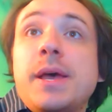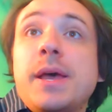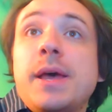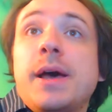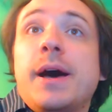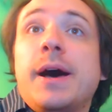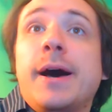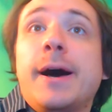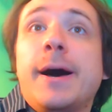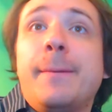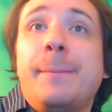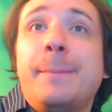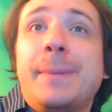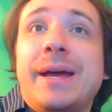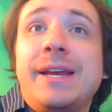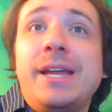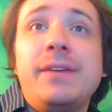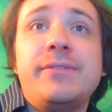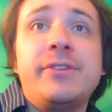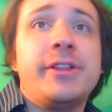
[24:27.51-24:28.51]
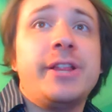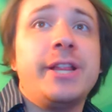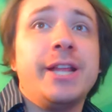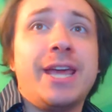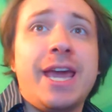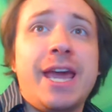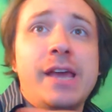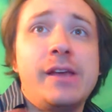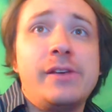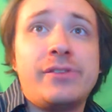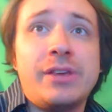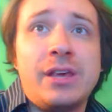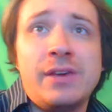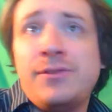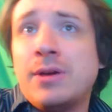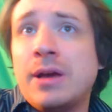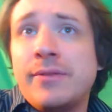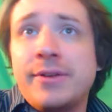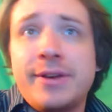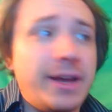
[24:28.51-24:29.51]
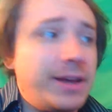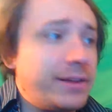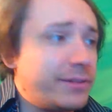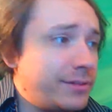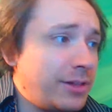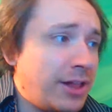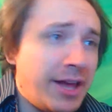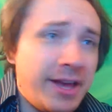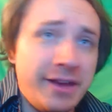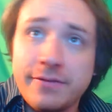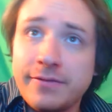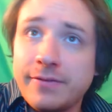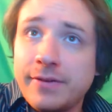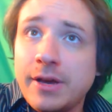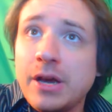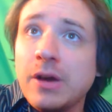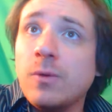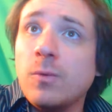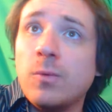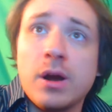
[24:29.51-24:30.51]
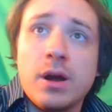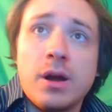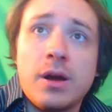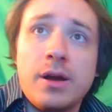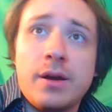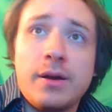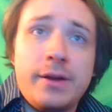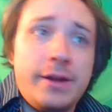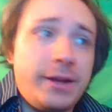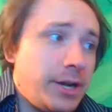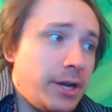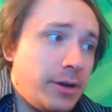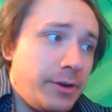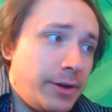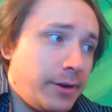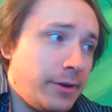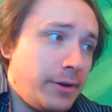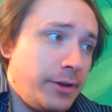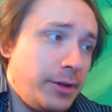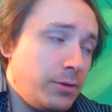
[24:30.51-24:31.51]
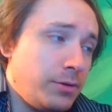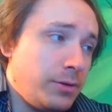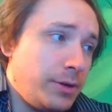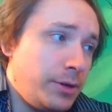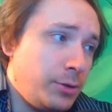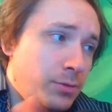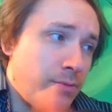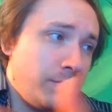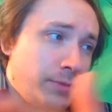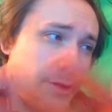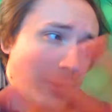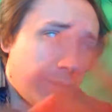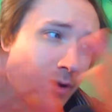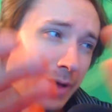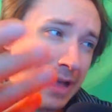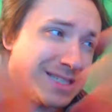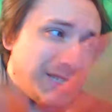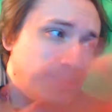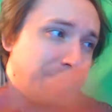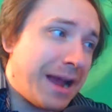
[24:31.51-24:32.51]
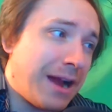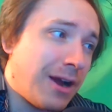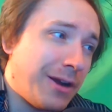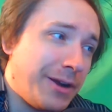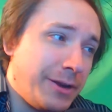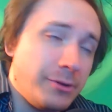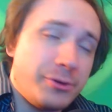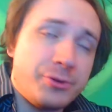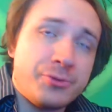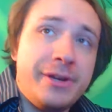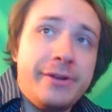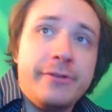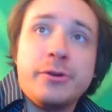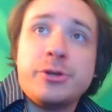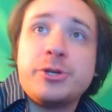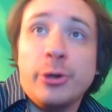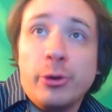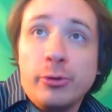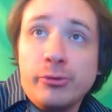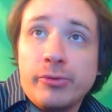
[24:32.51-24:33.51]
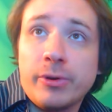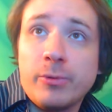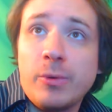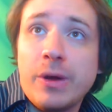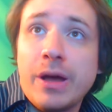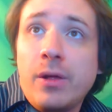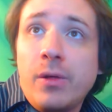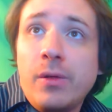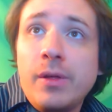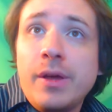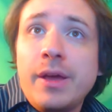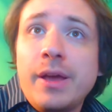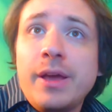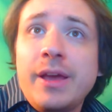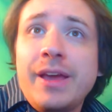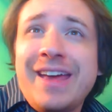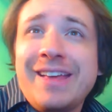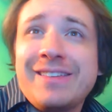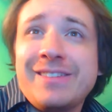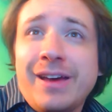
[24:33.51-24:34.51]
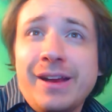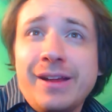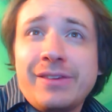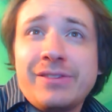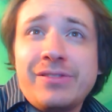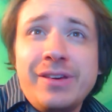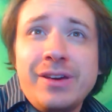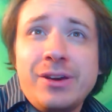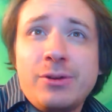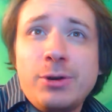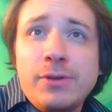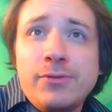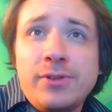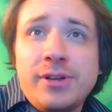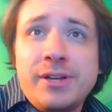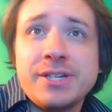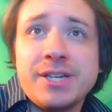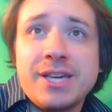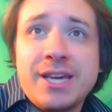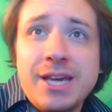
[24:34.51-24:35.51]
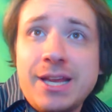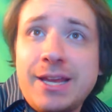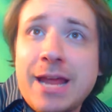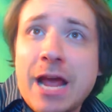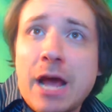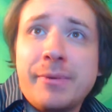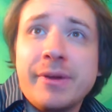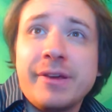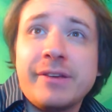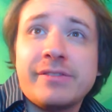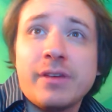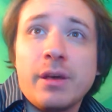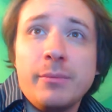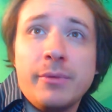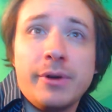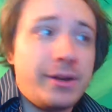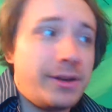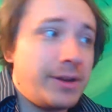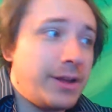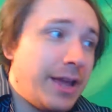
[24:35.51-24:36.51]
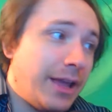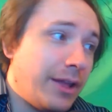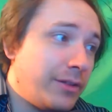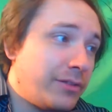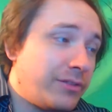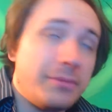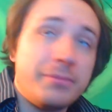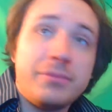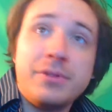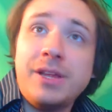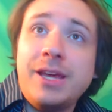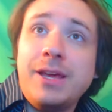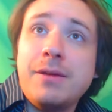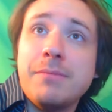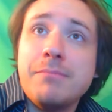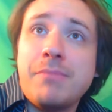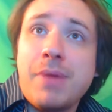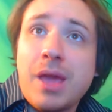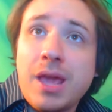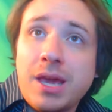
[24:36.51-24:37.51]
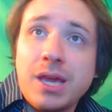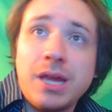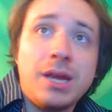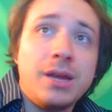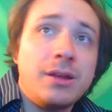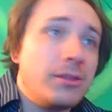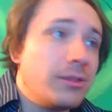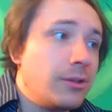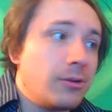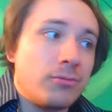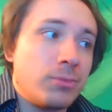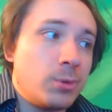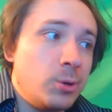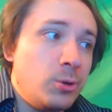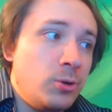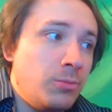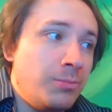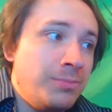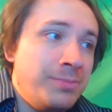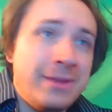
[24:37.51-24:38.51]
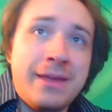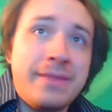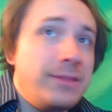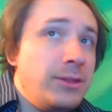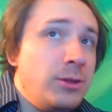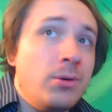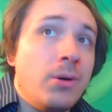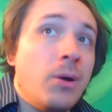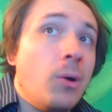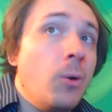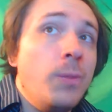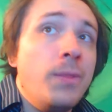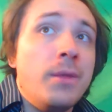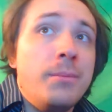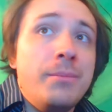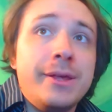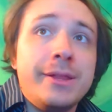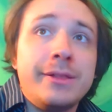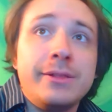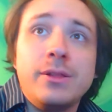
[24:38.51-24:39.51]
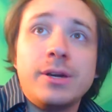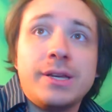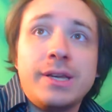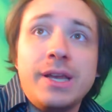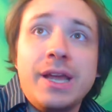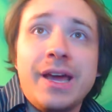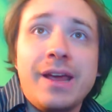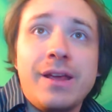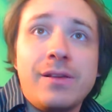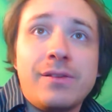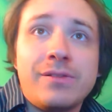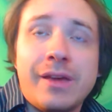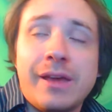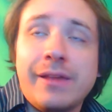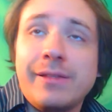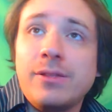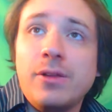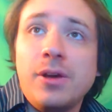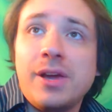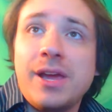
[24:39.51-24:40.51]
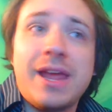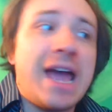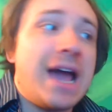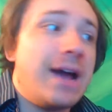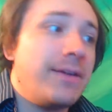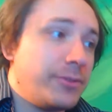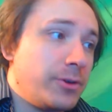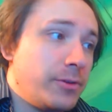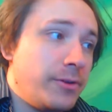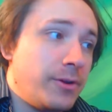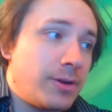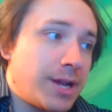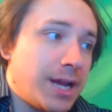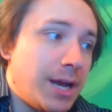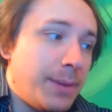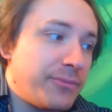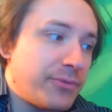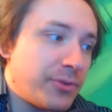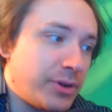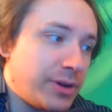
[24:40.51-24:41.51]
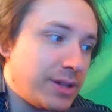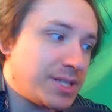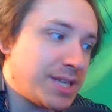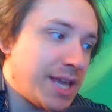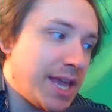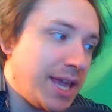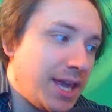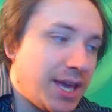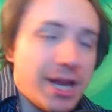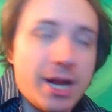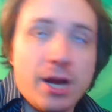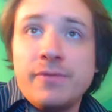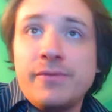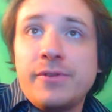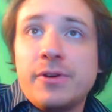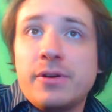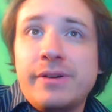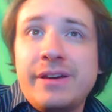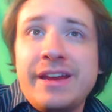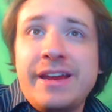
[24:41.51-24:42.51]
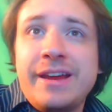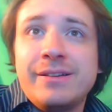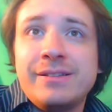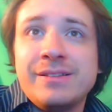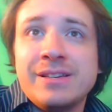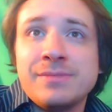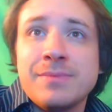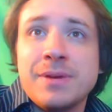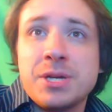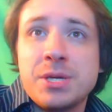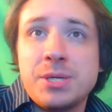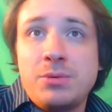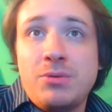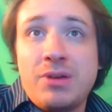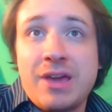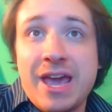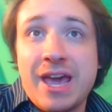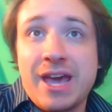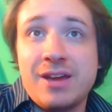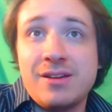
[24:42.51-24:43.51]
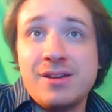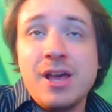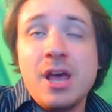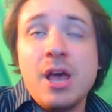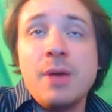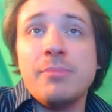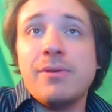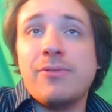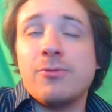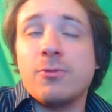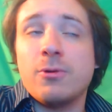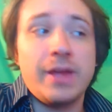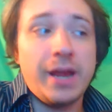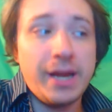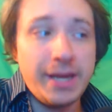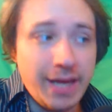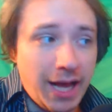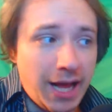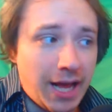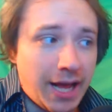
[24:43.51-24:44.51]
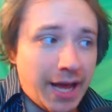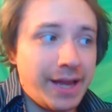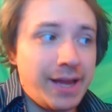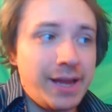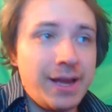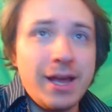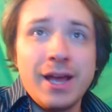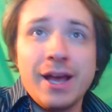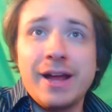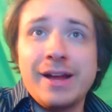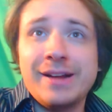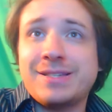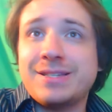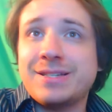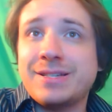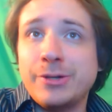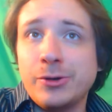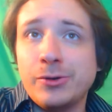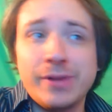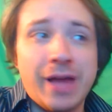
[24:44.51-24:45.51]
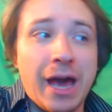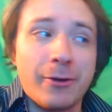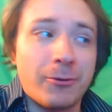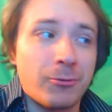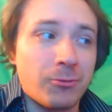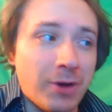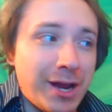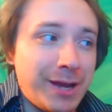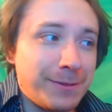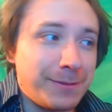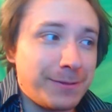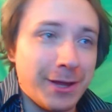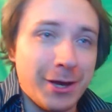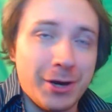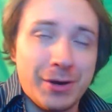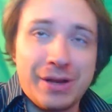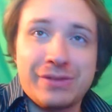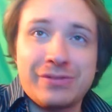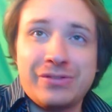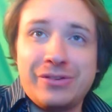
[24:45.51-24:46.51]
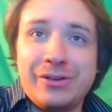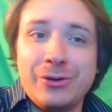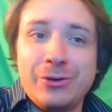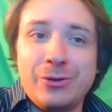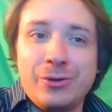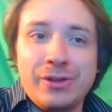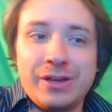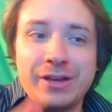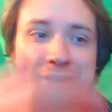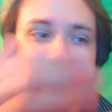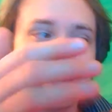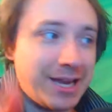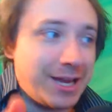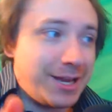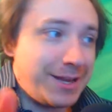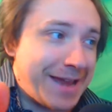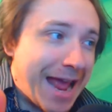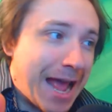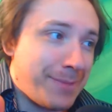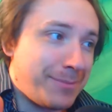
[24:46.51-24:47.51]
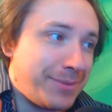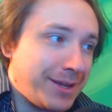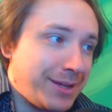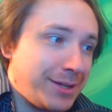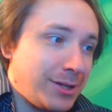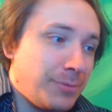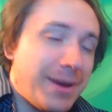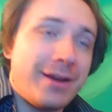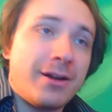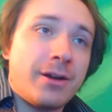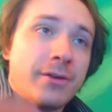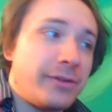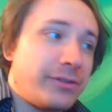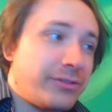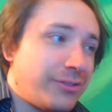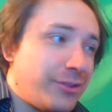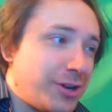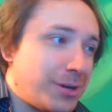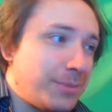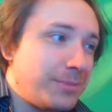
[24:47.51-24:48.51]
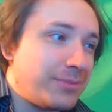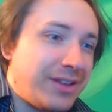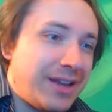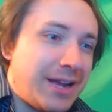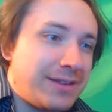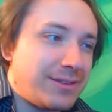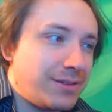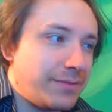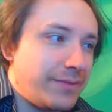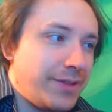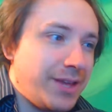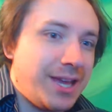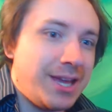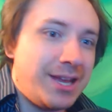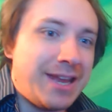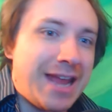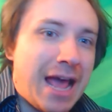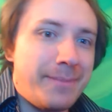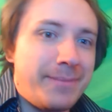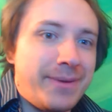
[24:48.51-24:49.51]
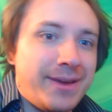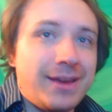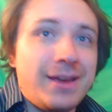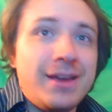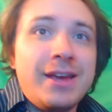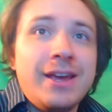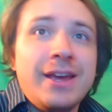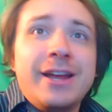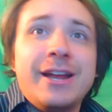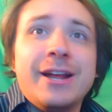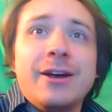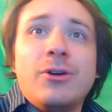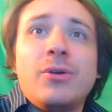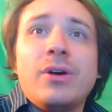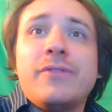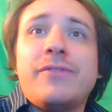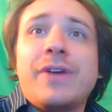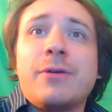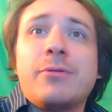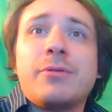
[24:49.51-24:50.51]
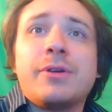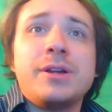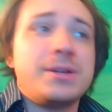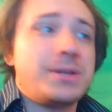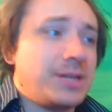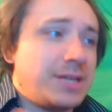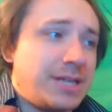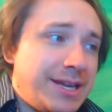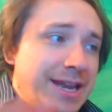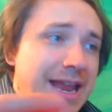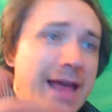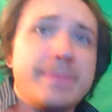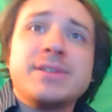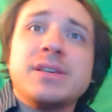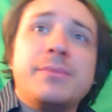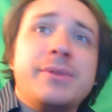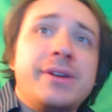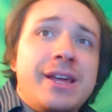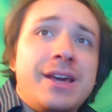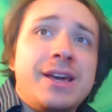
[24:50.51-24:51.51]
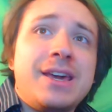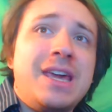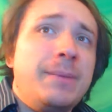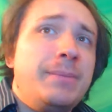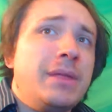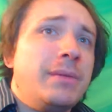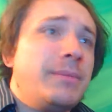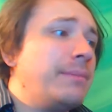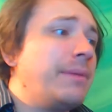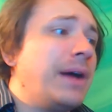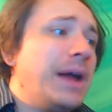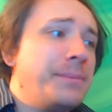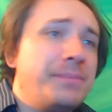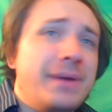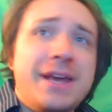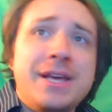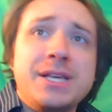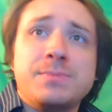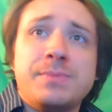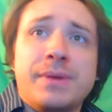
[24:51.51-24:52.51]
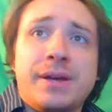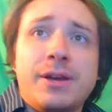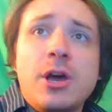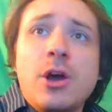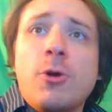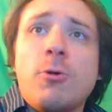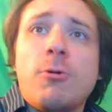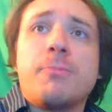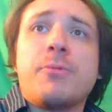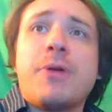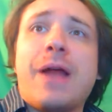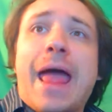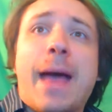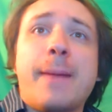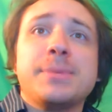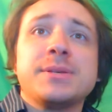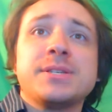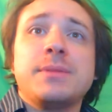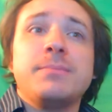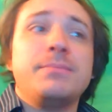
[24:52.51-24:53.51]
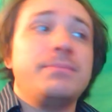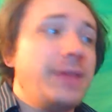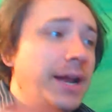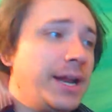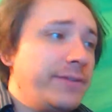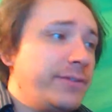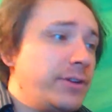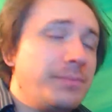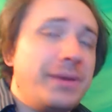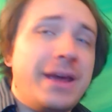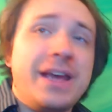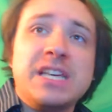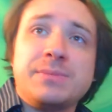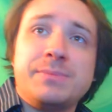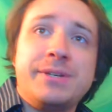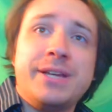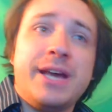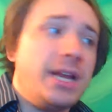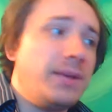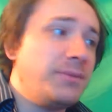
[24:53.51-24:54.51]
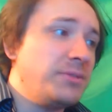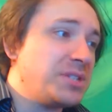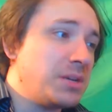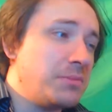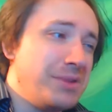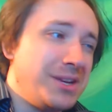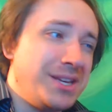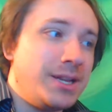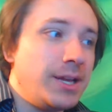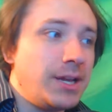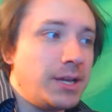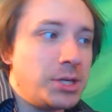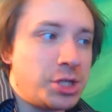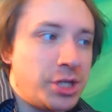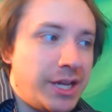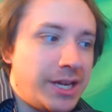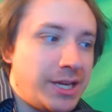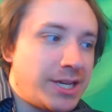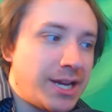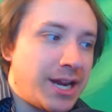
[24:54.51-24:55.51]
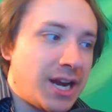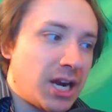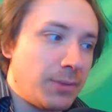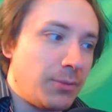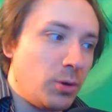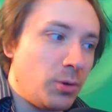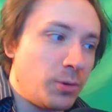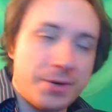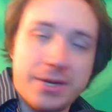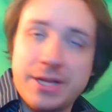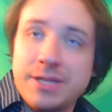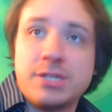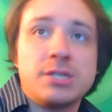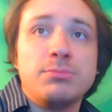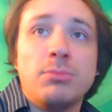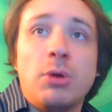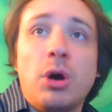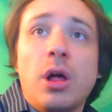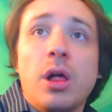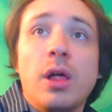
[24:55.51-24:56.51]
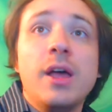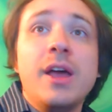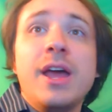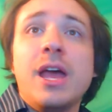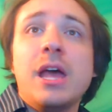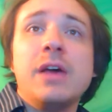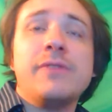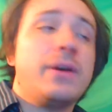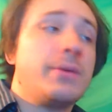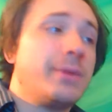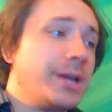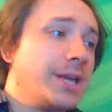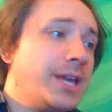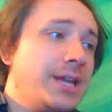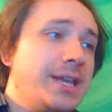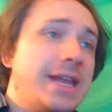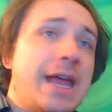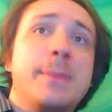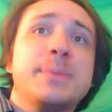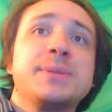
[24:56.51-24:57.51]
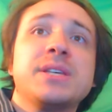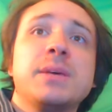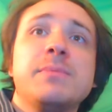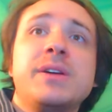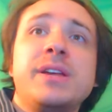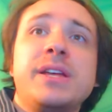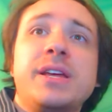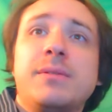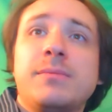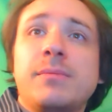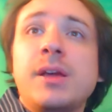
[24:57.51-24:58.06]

And even in the case, if you have a nice life where, you're as a parent, you treat your children well, it's honestly equivalent to kidnapping someone and simply making the room that you hold them in look nice and looking after their comfort and taking care of their needs as much as you can before they die. It's still not right, though. It's still kidnapping, no matter the circumstances of the kidnapping. If I were to kidnap somebody and keep them in my basement, or perhaps not even a basement, not even something dingy and terrible and small. If I were to kidnap somebody and,